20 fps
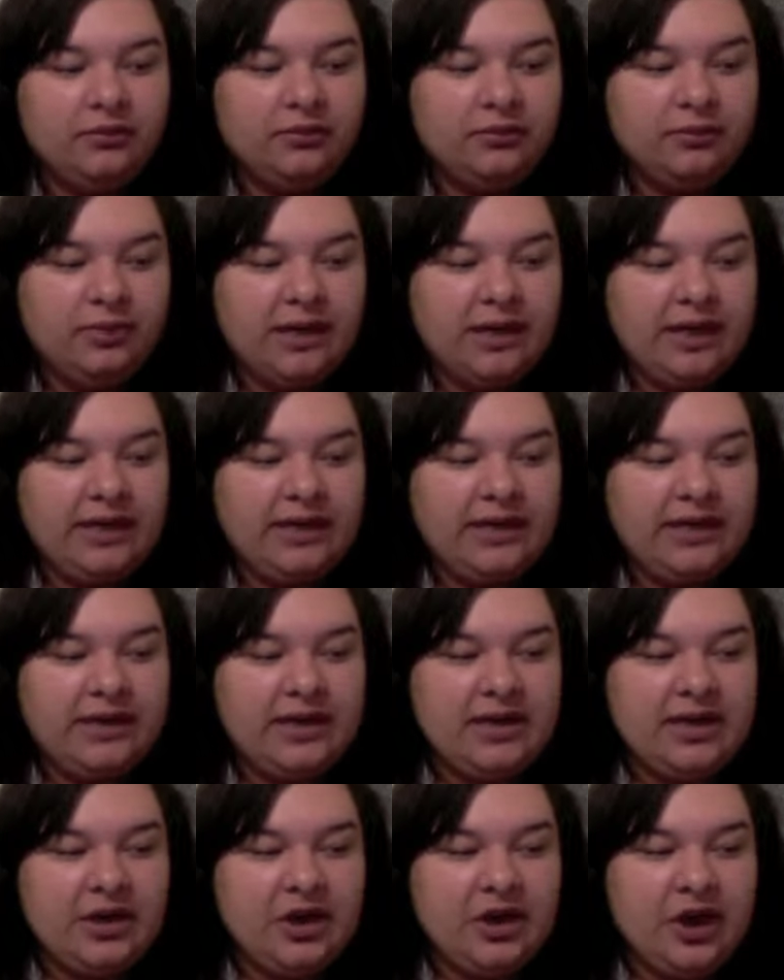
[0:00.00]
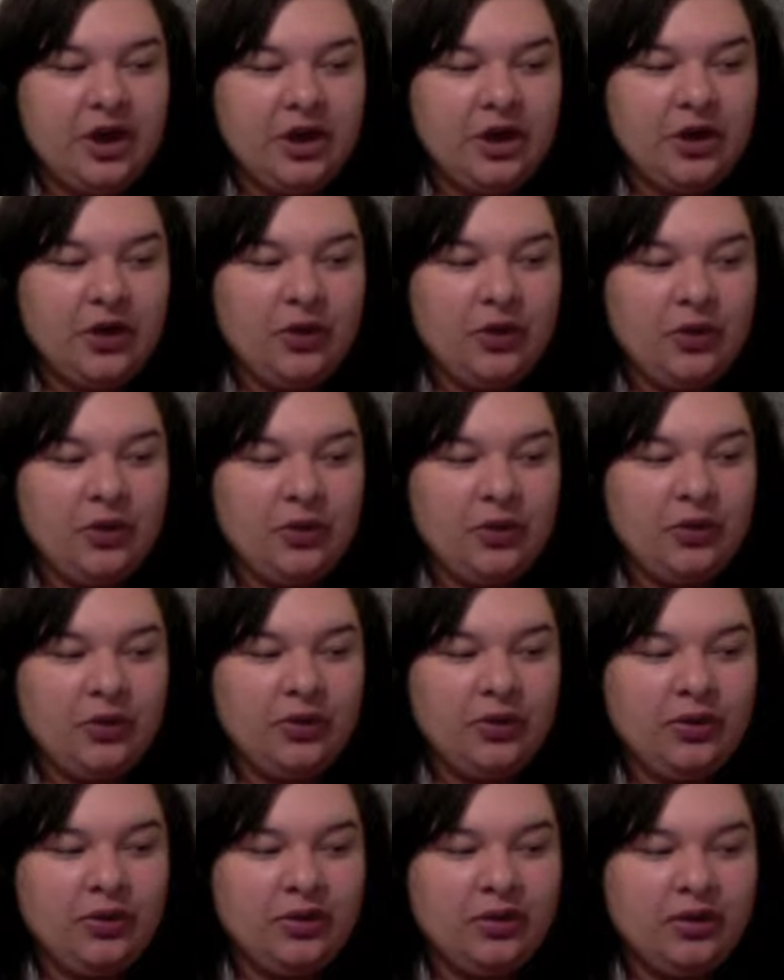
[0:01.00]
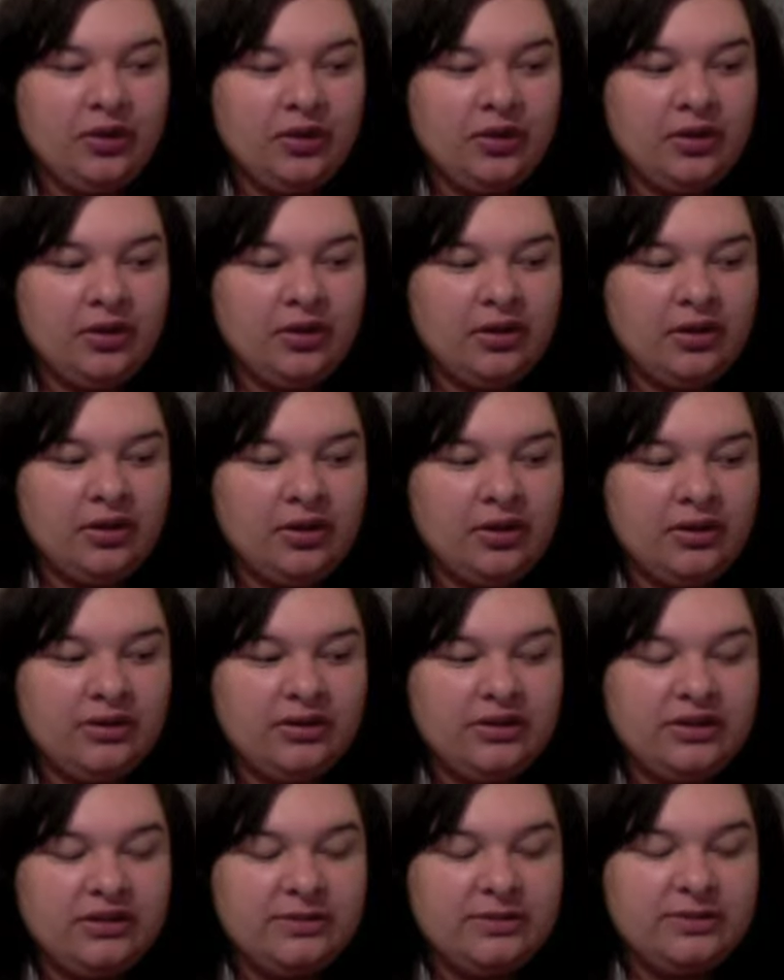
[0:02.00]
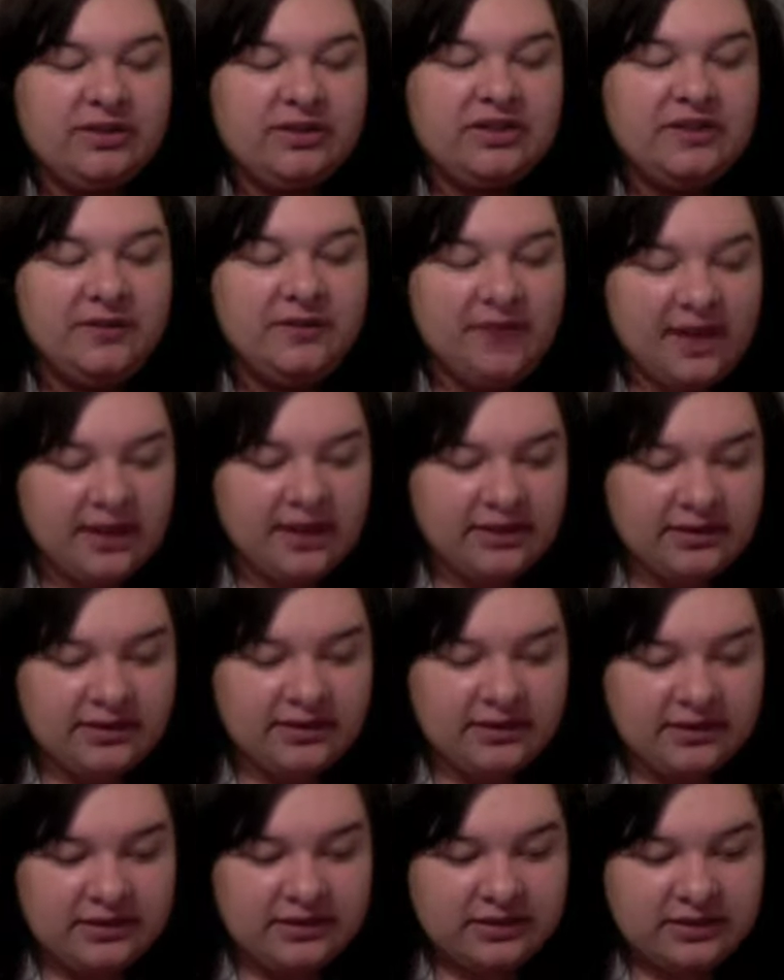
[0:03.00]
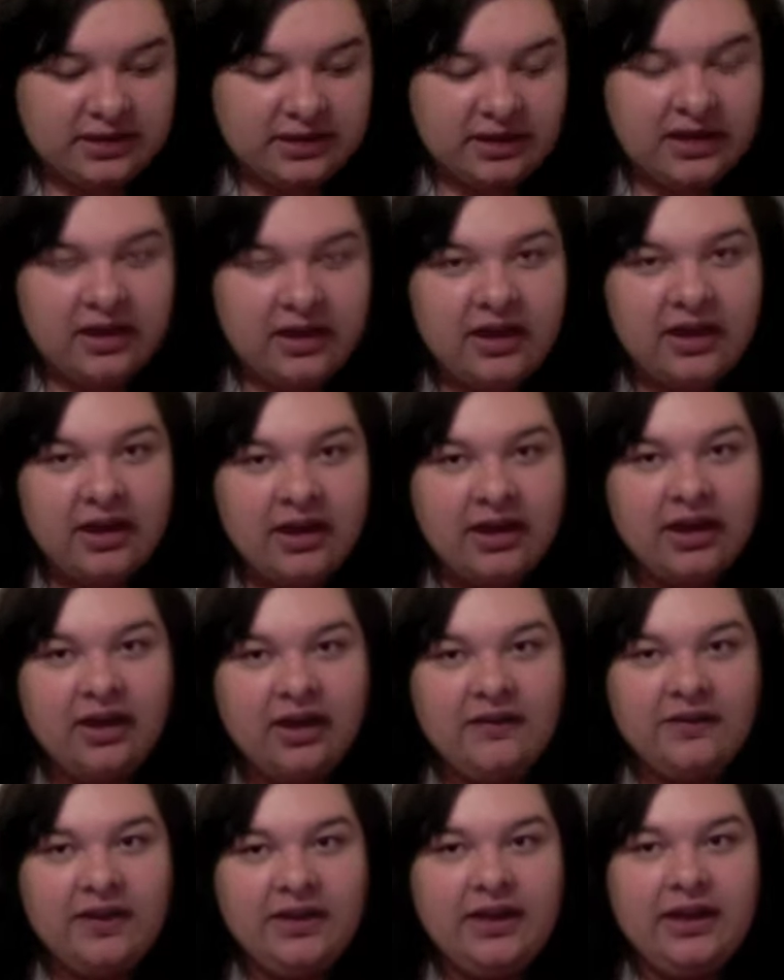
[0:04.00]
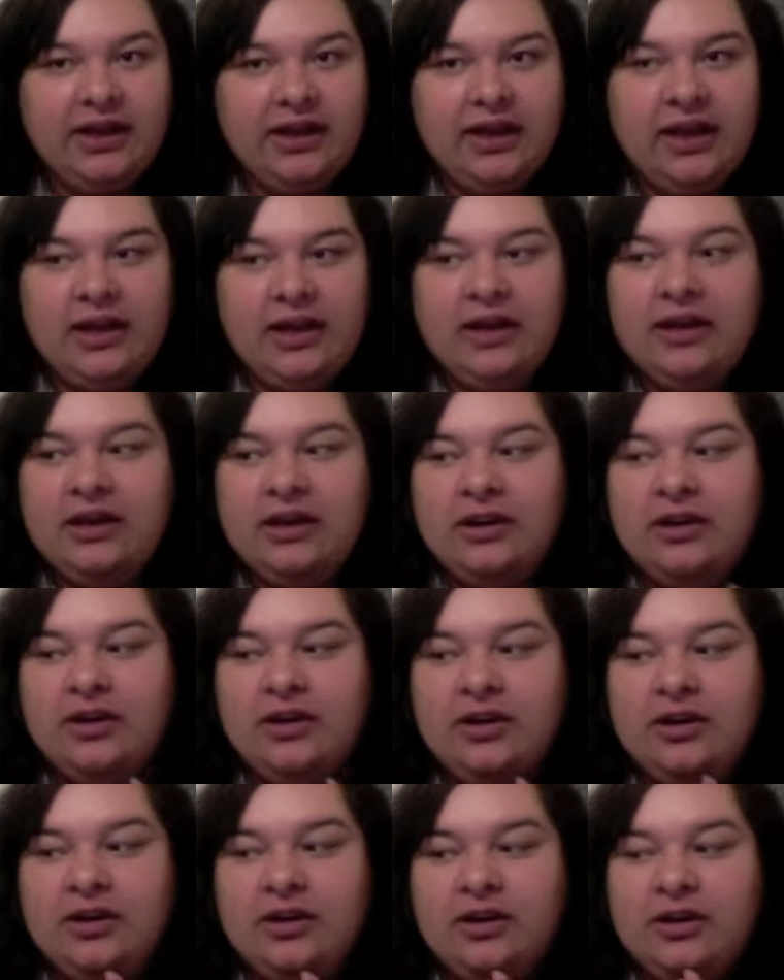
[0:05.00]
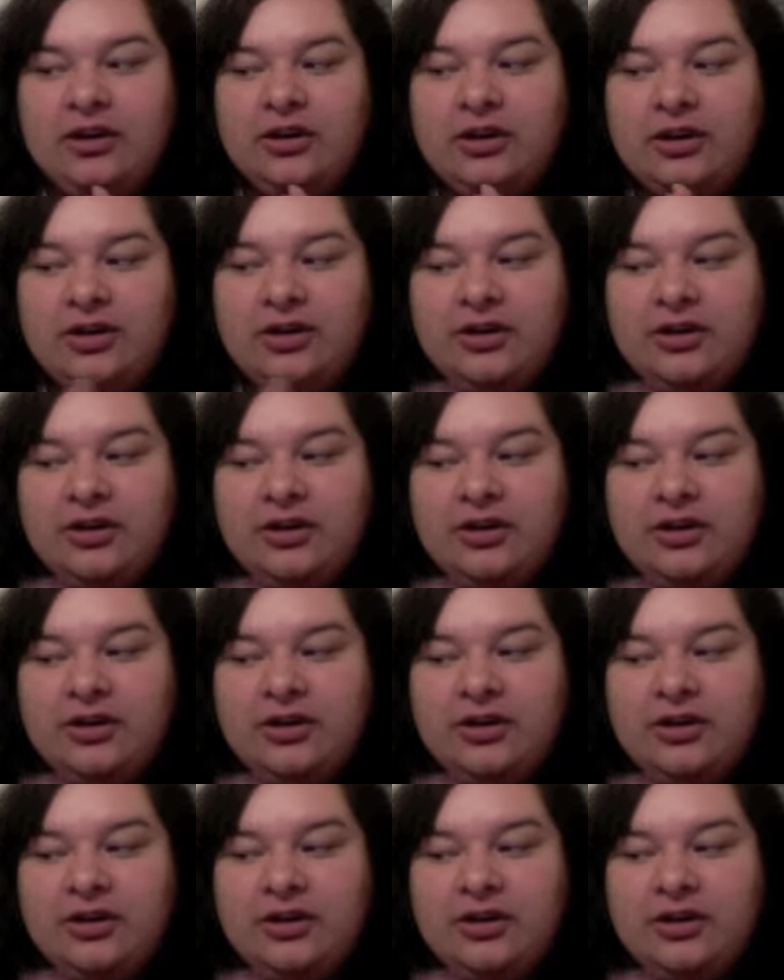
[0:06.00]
but I didn't know the specifics of it and the